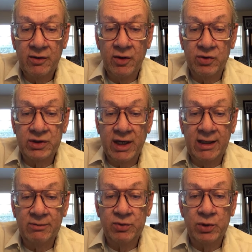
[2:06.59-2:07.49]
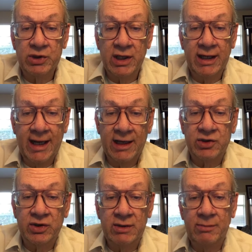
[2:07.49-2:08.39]
those items which can
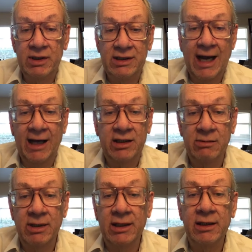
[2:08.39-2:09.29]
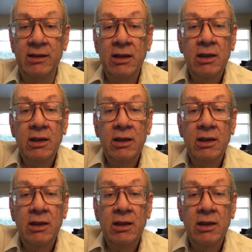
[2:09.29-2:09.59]
actually be documented.